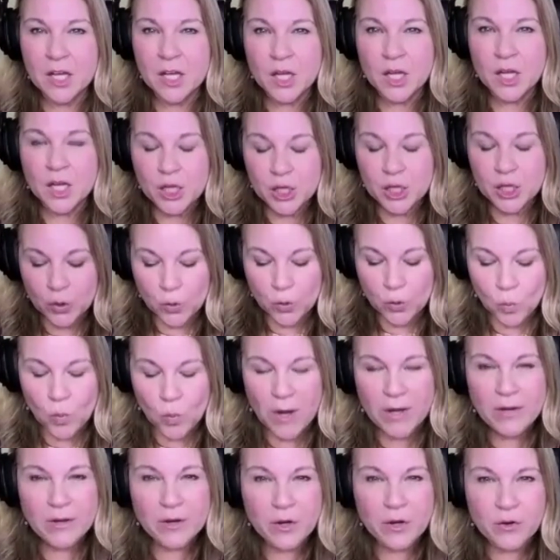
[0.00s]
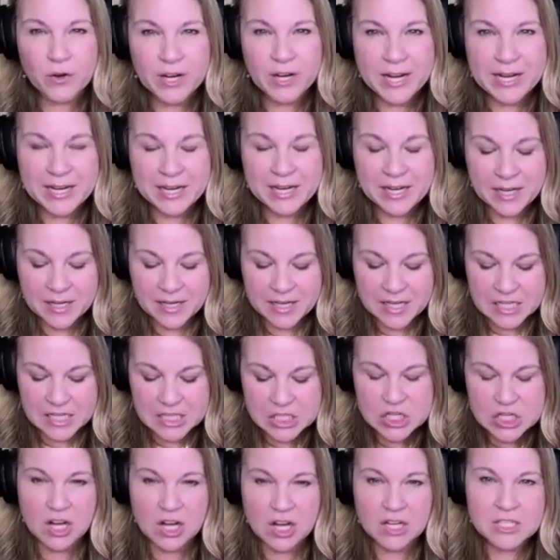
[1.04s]
what you're creating is
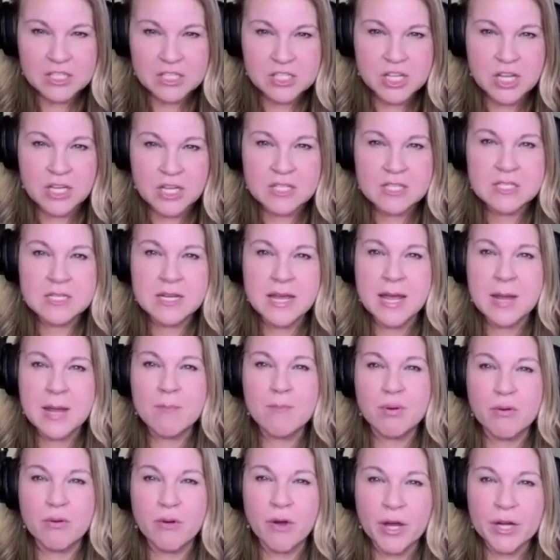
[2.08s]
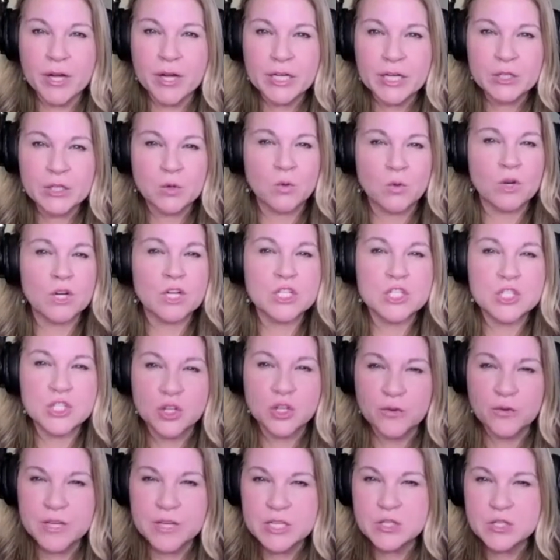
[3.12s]
not just a product or a
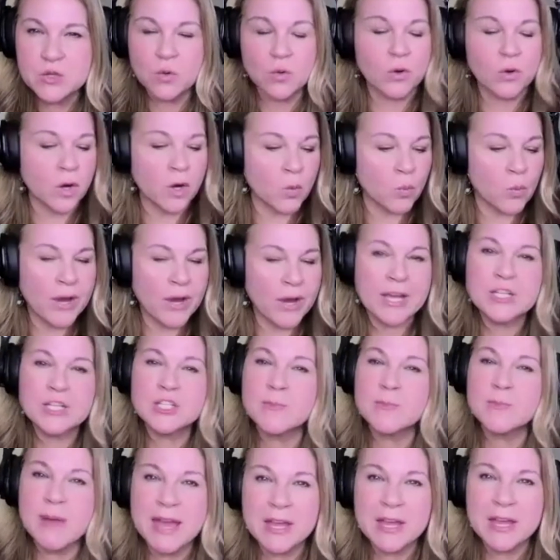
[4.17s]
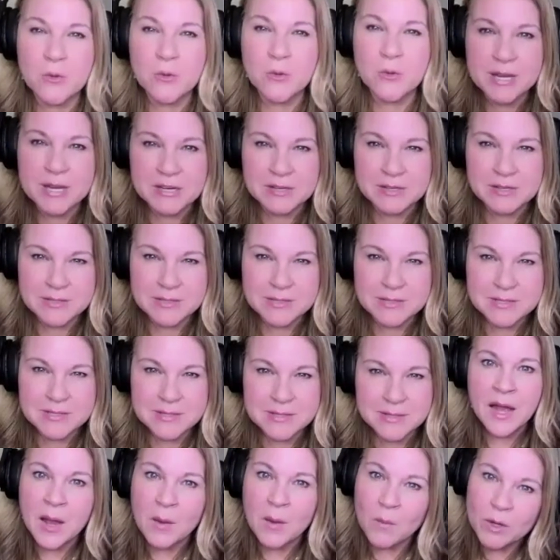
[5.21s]
service or a way to pay your bills.
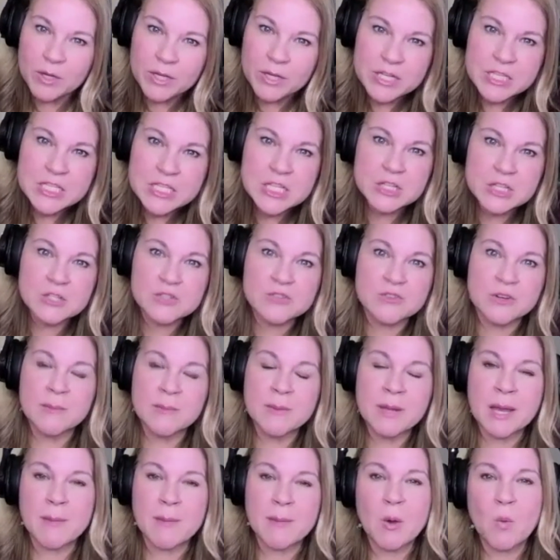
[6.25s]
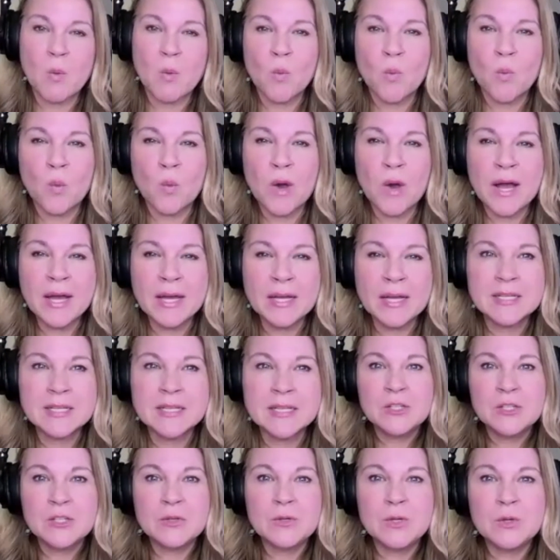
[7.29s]
I want you to start dreaming about what
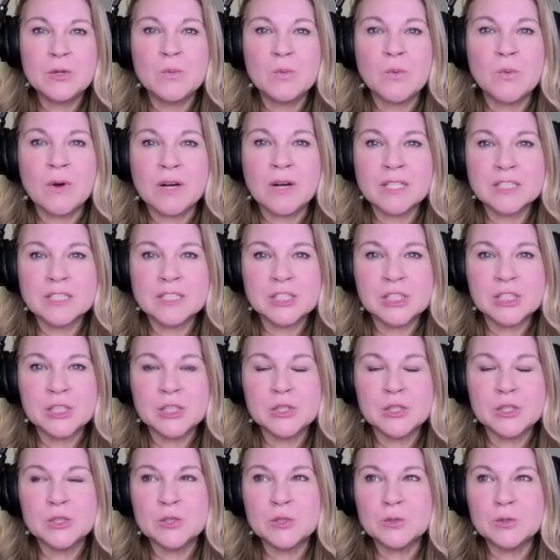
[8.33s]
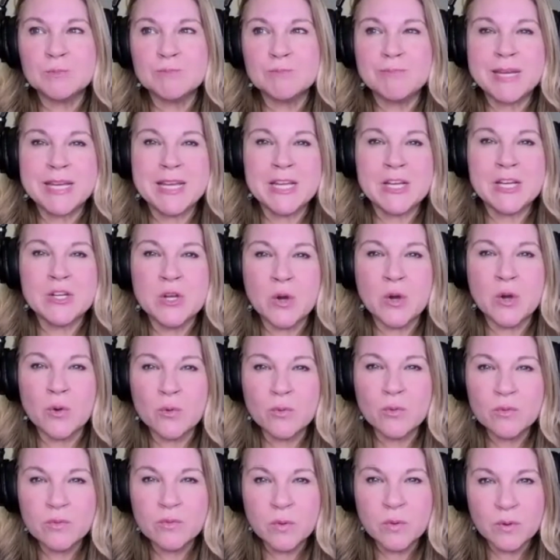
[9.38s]
do you want to be
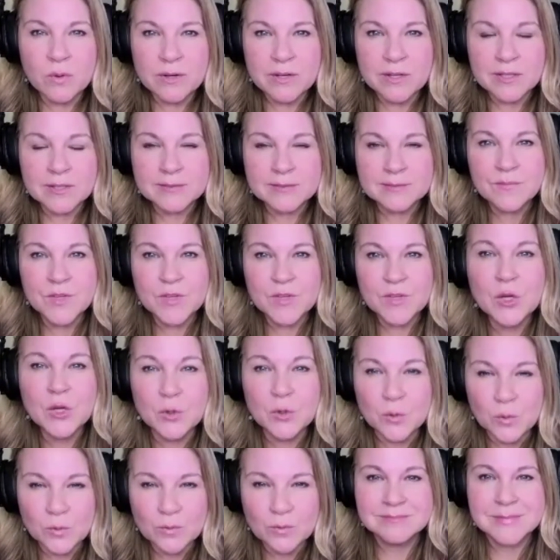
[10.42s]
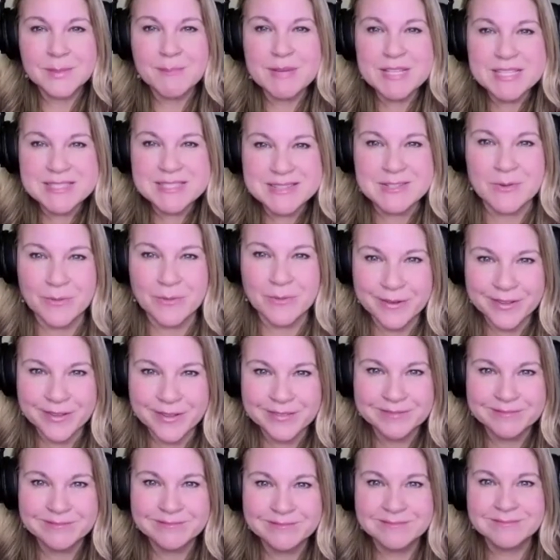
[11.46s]
known for? You, the business owner,
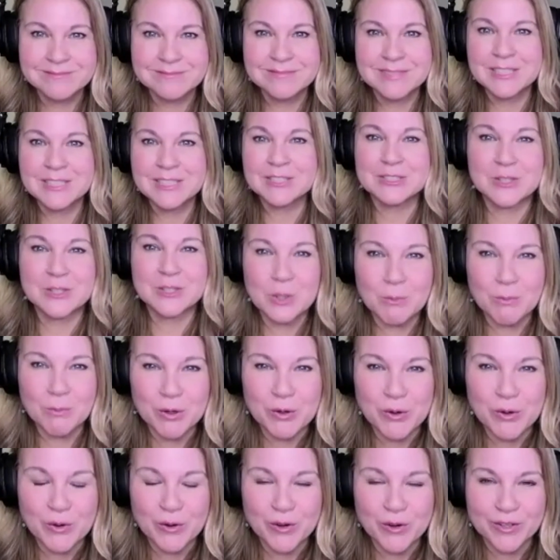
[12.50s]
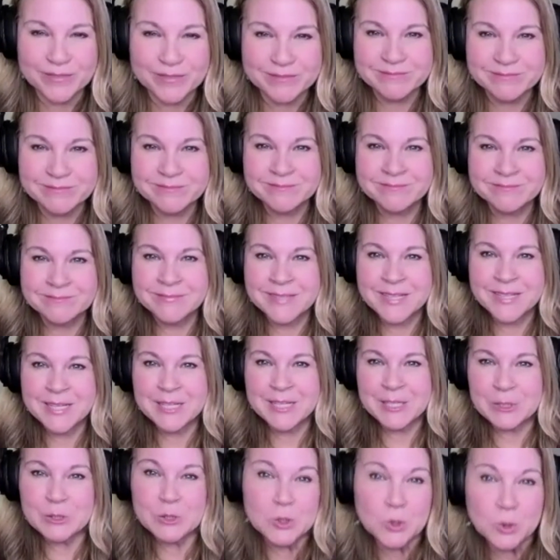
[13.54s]
the solopreneur,
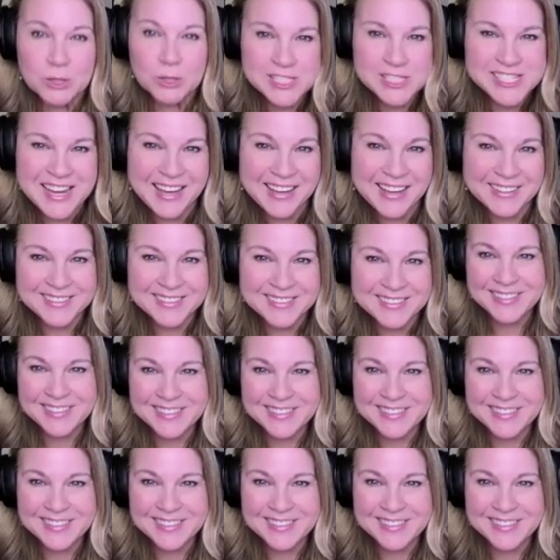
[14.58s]
Georgette,